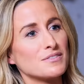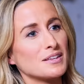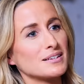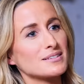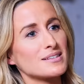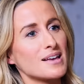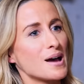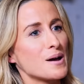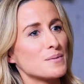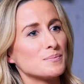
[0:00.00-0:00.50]

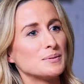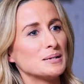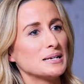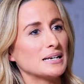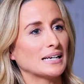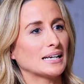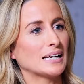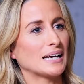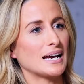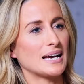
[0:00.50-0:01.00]
things are
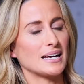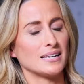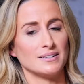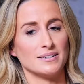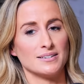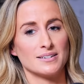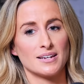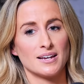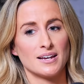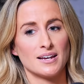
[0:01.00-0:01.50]
happening
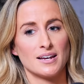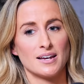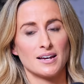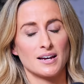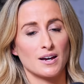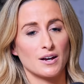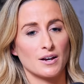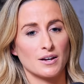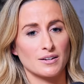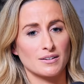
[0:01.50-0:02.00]
and
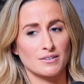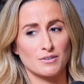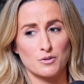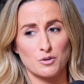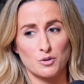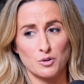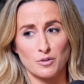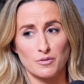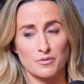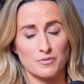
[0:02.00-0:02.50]

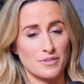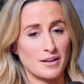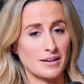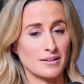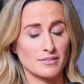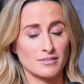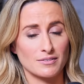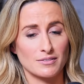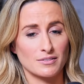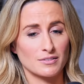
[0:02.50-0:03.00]
all of
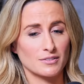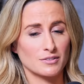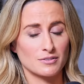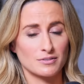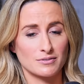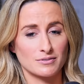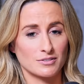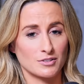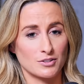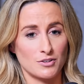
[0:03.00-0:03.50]
thank
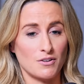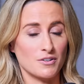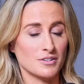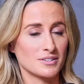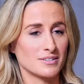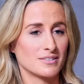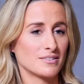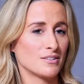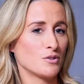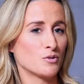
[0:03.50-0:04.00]
God,
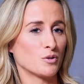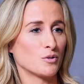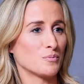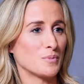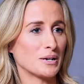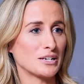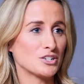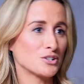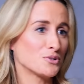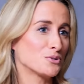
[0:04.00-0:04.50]
all of
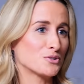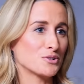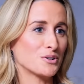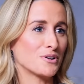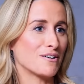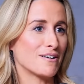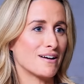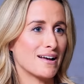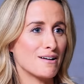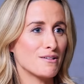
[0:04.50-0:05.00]
my children
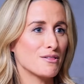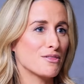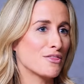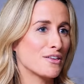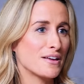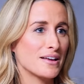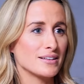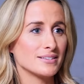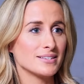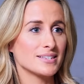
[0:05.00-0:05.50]
are
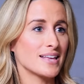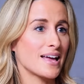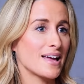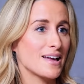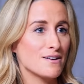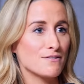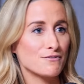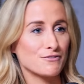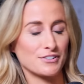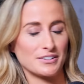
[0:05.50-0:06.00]
healthy and
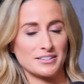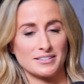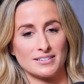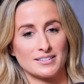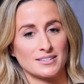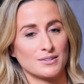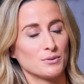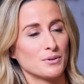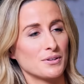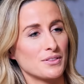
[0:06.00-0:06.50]
safe
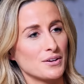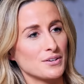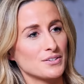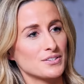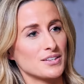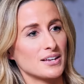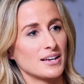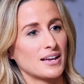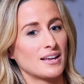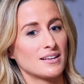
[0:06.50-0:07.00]
and all of those
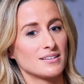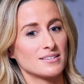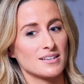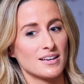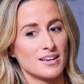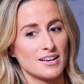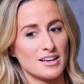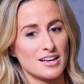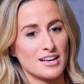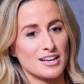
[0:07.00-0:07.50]
things.
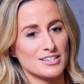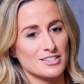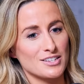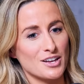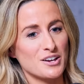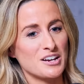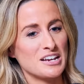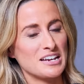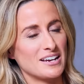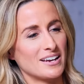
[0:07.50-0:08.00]
So,
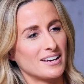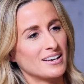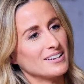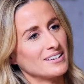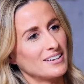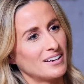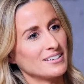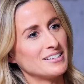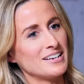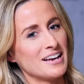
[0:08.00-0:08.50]

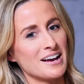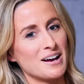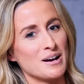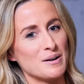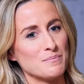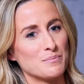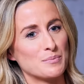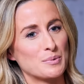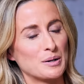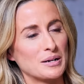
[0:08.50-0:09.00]
yeah,
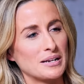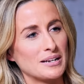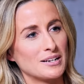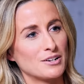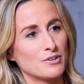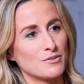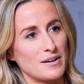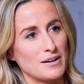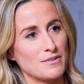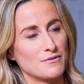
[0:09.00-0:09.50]
I'm pretty
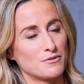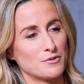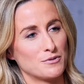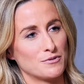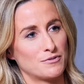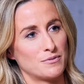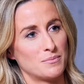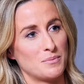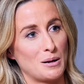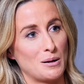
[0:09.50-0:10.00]
grateful
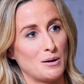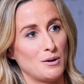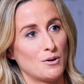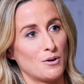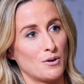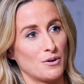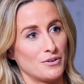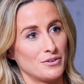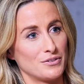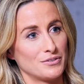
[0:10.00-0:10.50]
for my
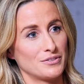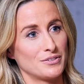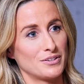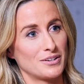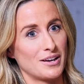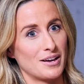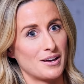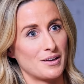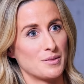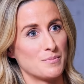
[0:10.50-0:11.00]
lot
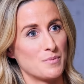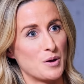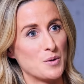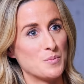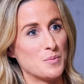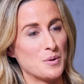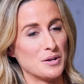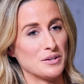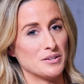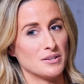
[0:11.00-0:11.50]
at the
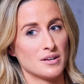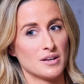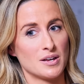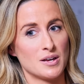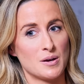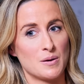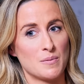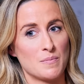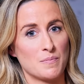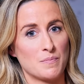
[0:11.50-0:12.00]
moment.
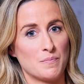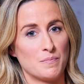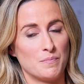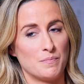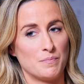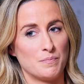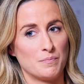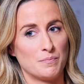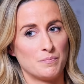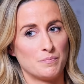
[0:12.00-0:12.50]

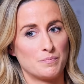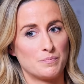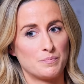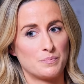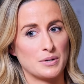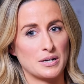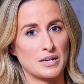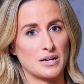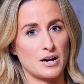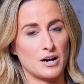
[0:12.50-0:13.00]

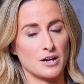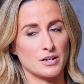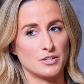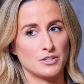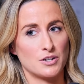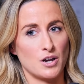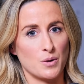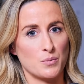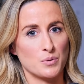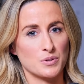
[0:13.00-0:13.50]
But I,
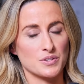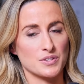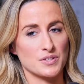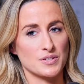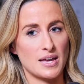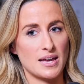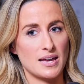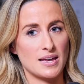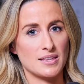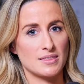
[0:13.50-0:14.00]
I wouldn't
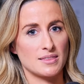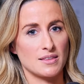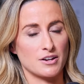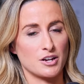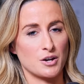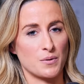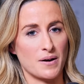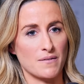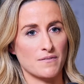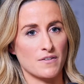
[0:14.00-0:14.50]
say,
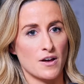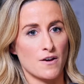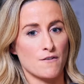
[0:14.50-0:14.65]
you know, I've